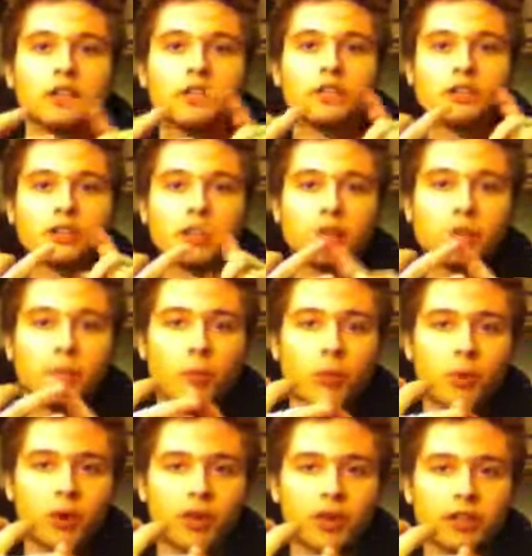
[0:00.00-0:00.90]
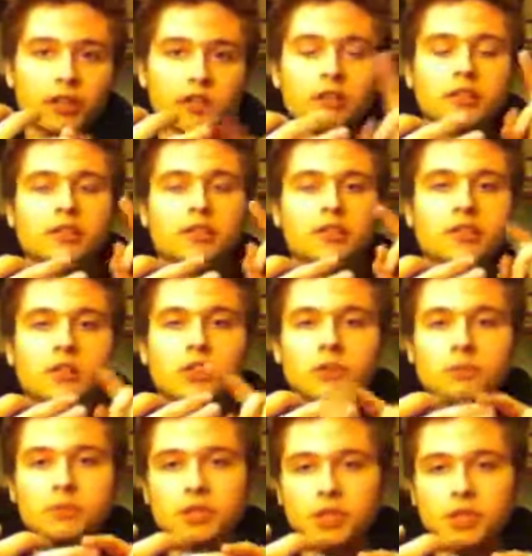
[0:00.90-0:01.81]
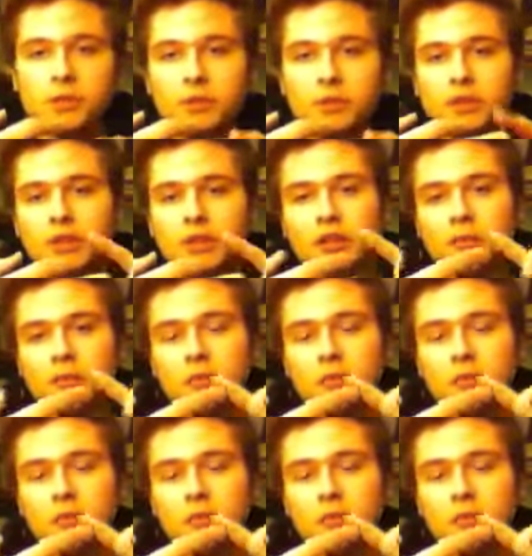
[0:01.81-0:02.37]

Solemn Warning, Solemn Judgment,